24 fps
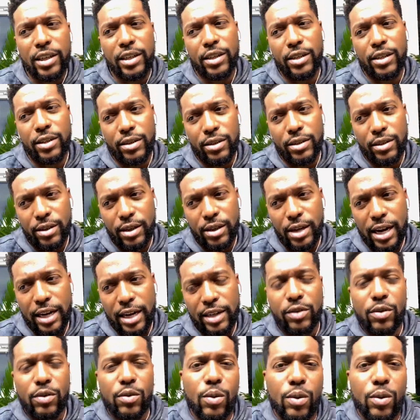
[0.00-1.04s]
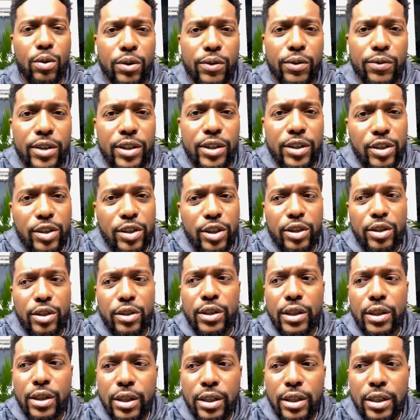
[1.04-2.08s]
in the last quarter of this
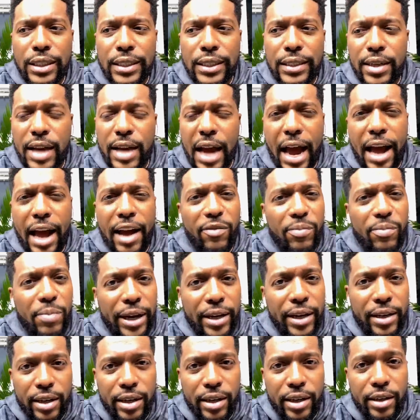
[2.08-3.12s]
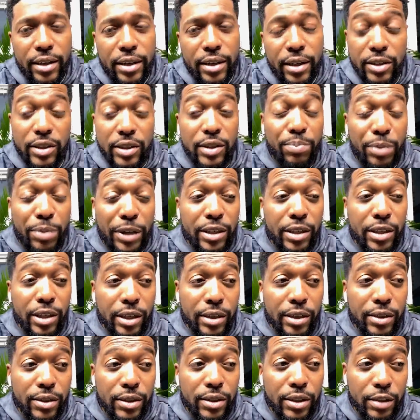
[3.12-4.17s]
year to dive back in because it's been
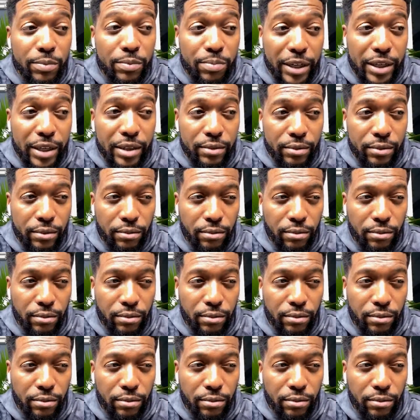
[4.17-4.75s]
years. It's been